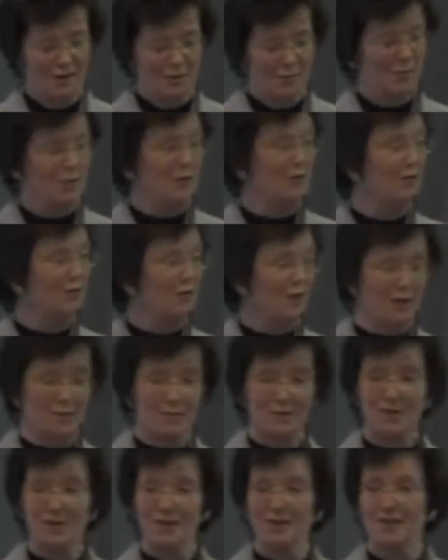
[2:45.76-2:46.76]
Both
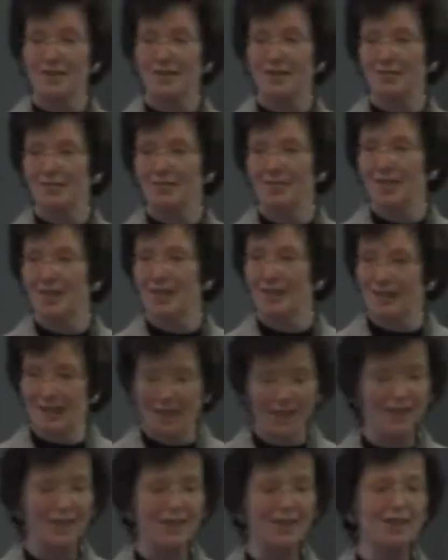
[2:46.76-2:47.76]
farmers in
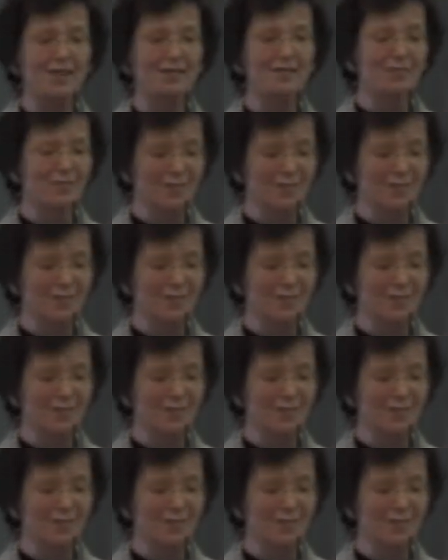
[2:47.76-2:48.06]
Ghana